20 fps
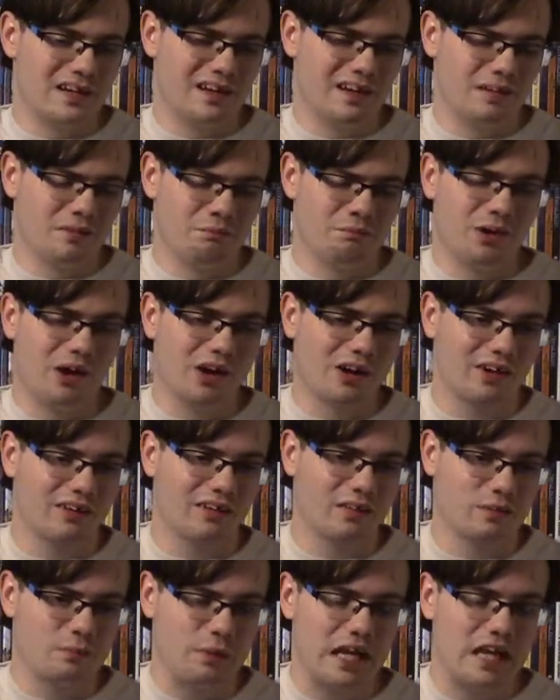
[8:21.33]
a part of
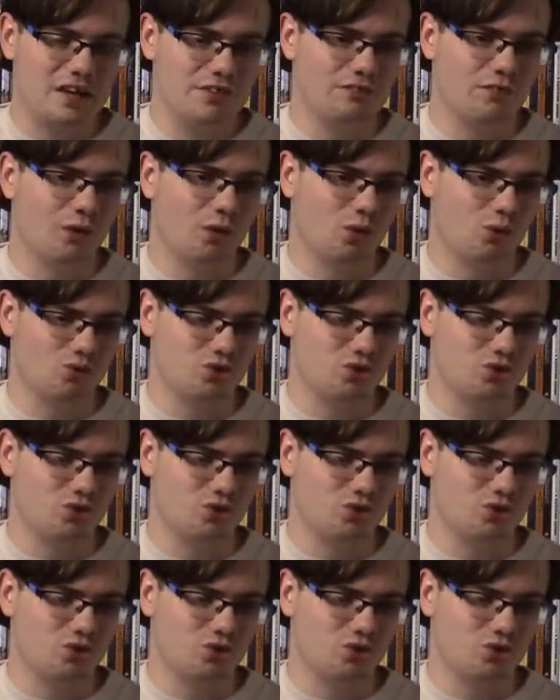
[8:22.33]
the payroll